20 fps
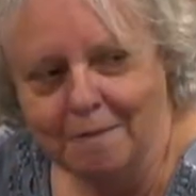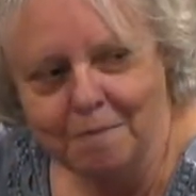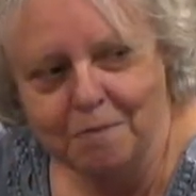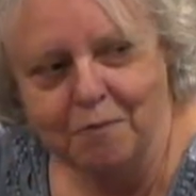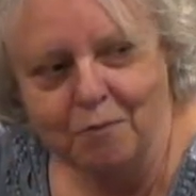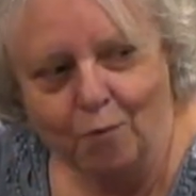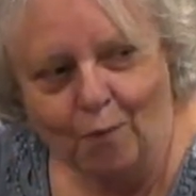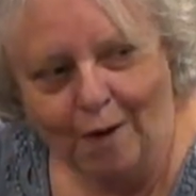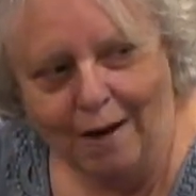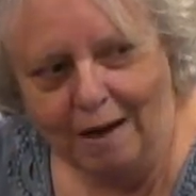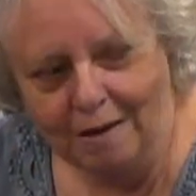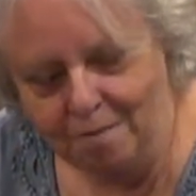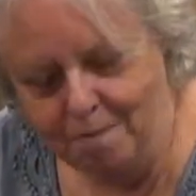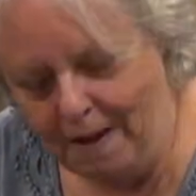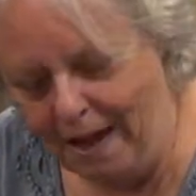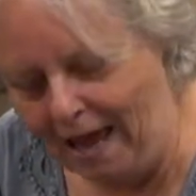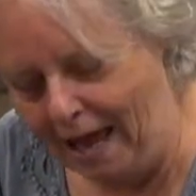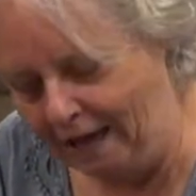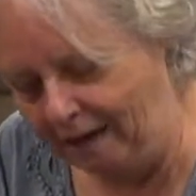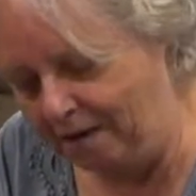and
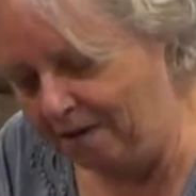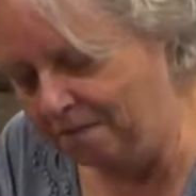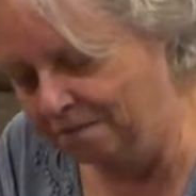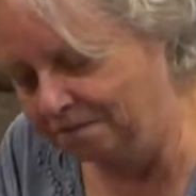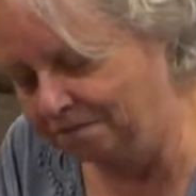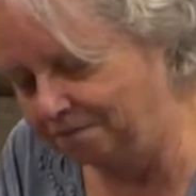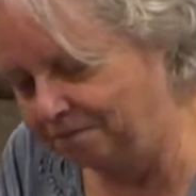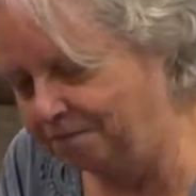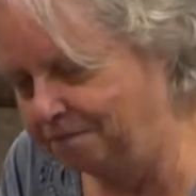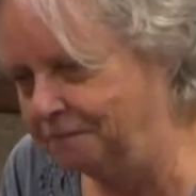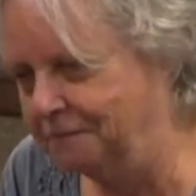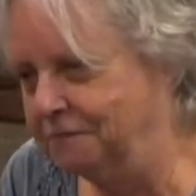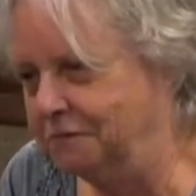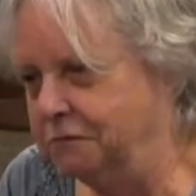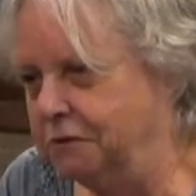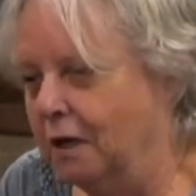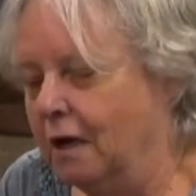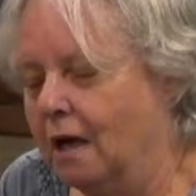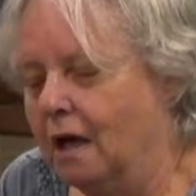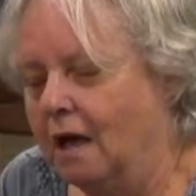ride back.
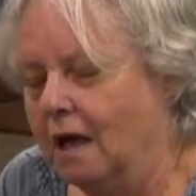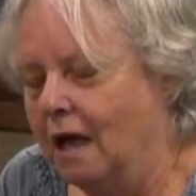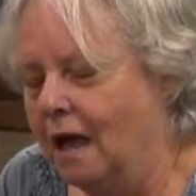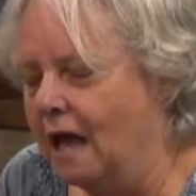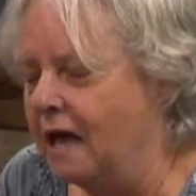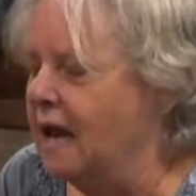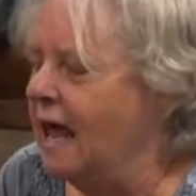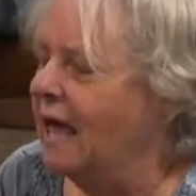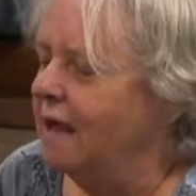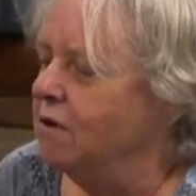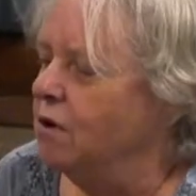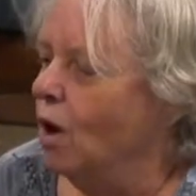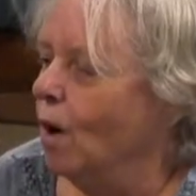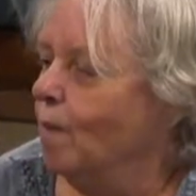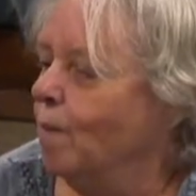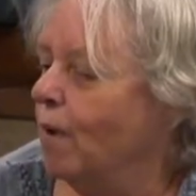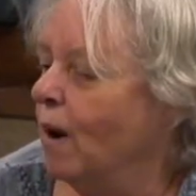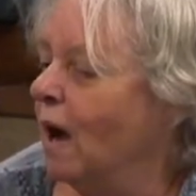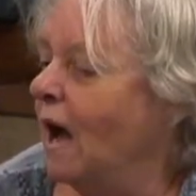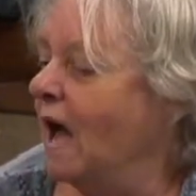And had
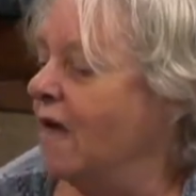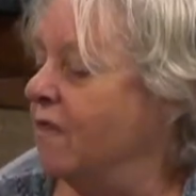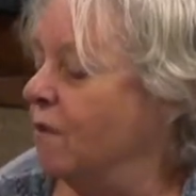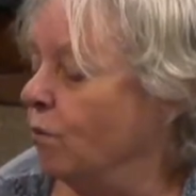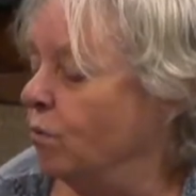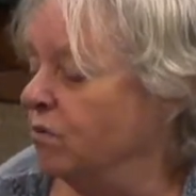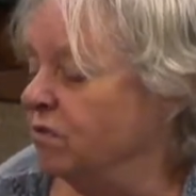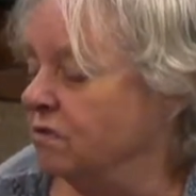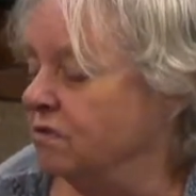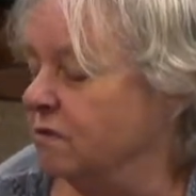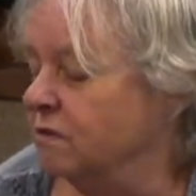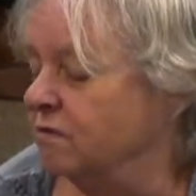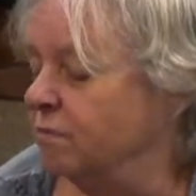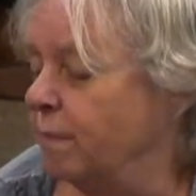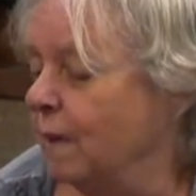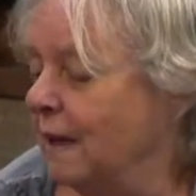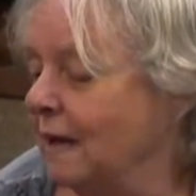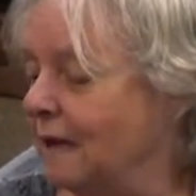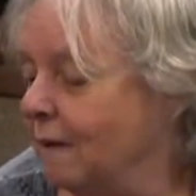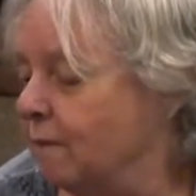no problem. And then
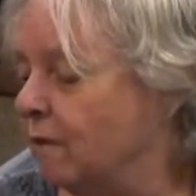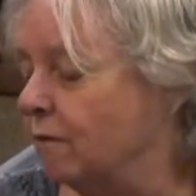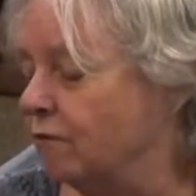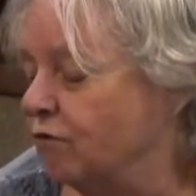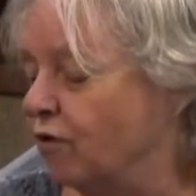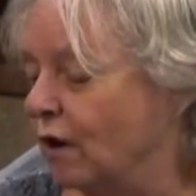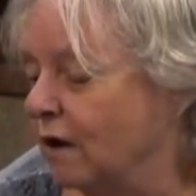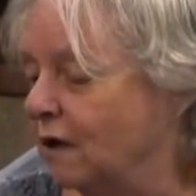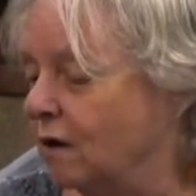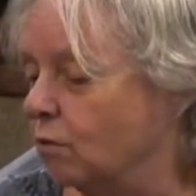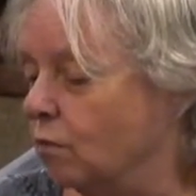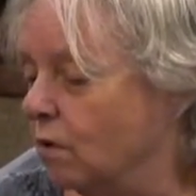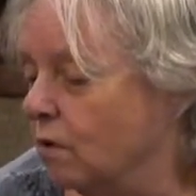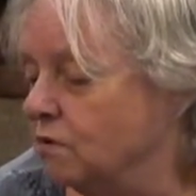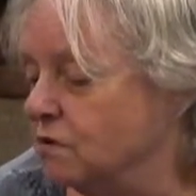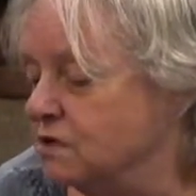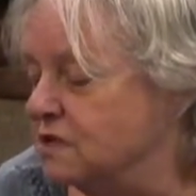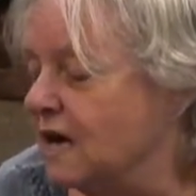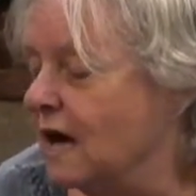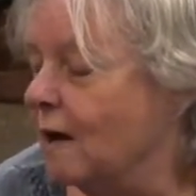the speed limit on
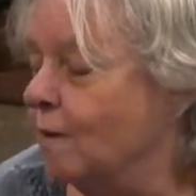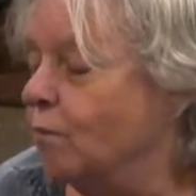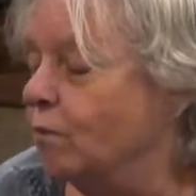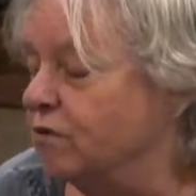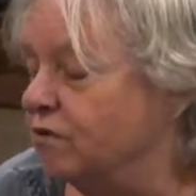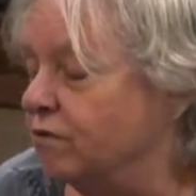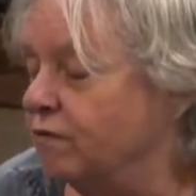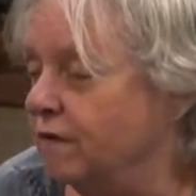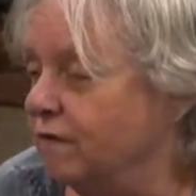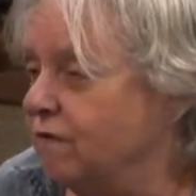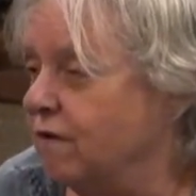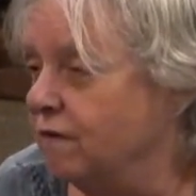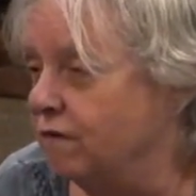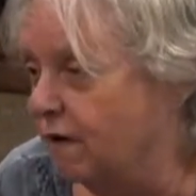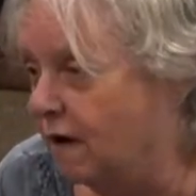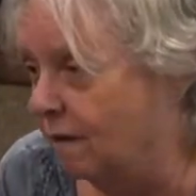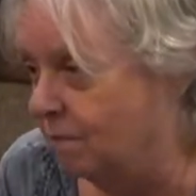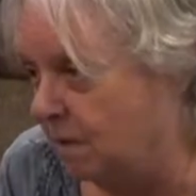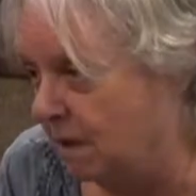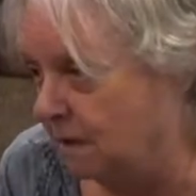Franklin Road at the time was
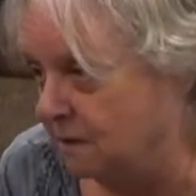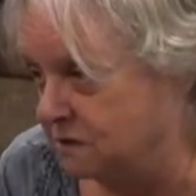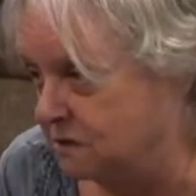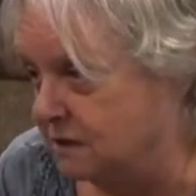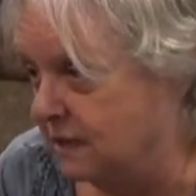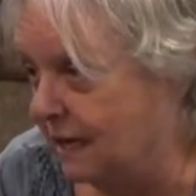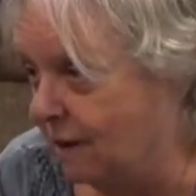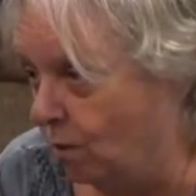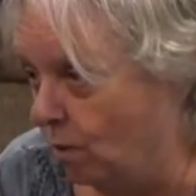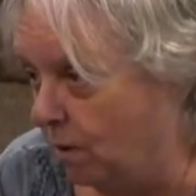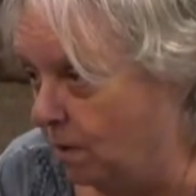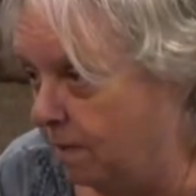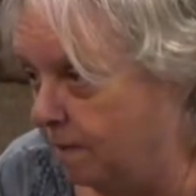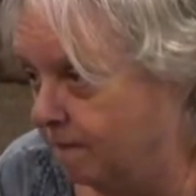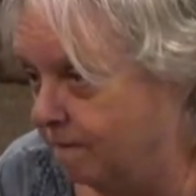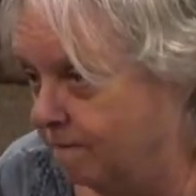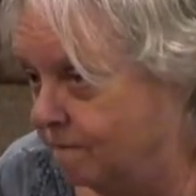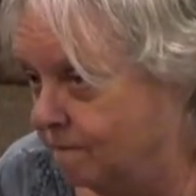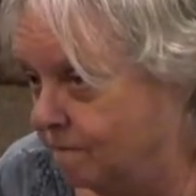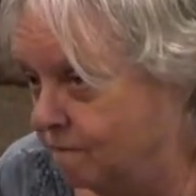55 miles an
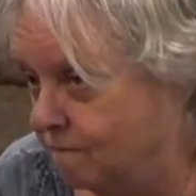hour.